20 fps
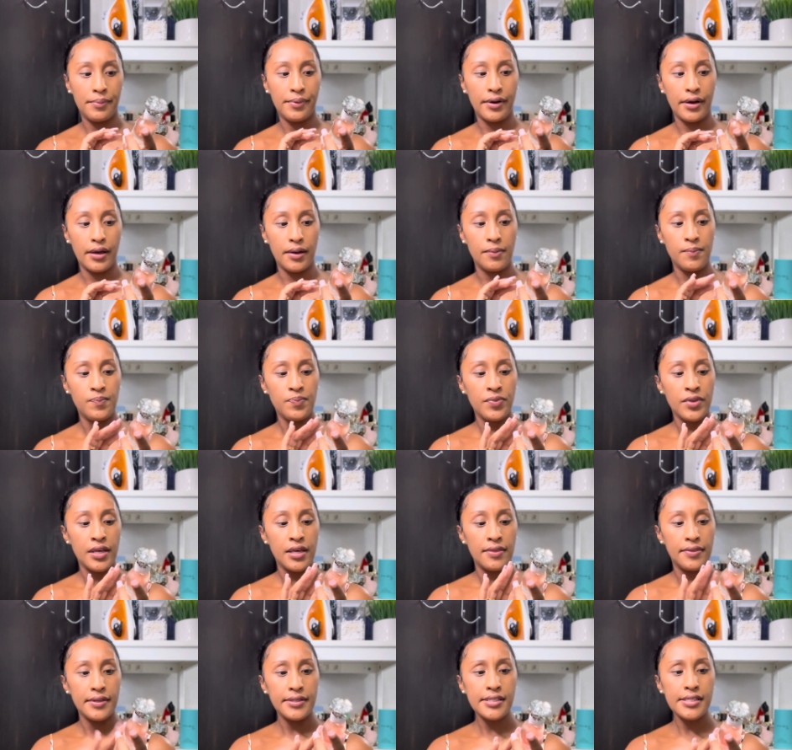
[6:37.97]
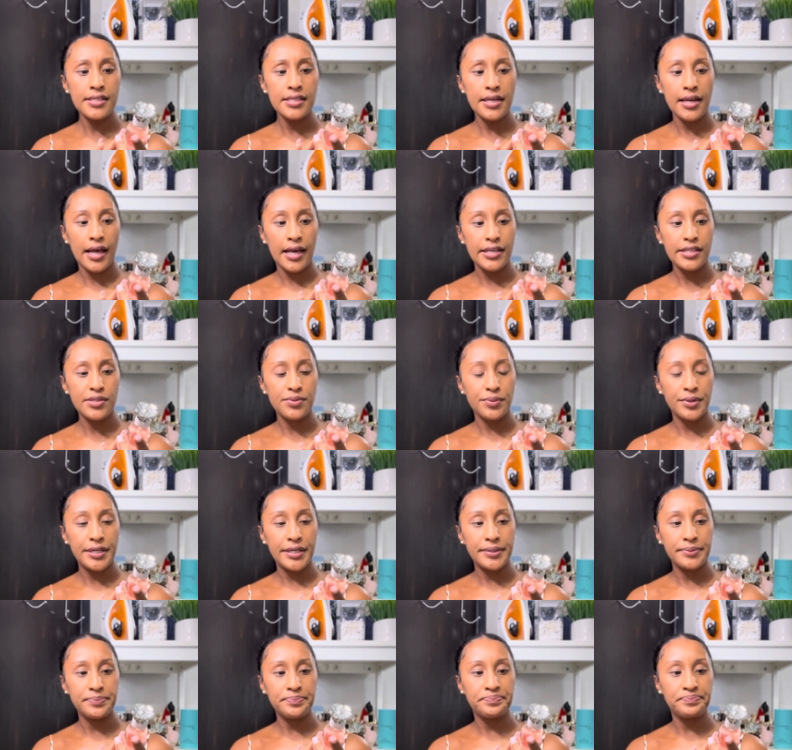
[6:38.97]
but this is a nice
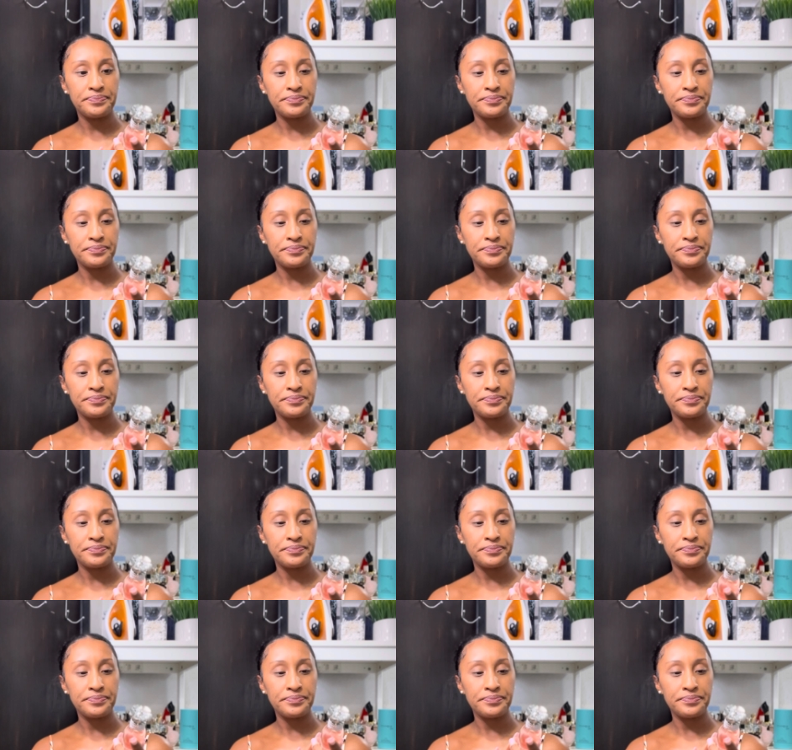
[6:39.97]
one.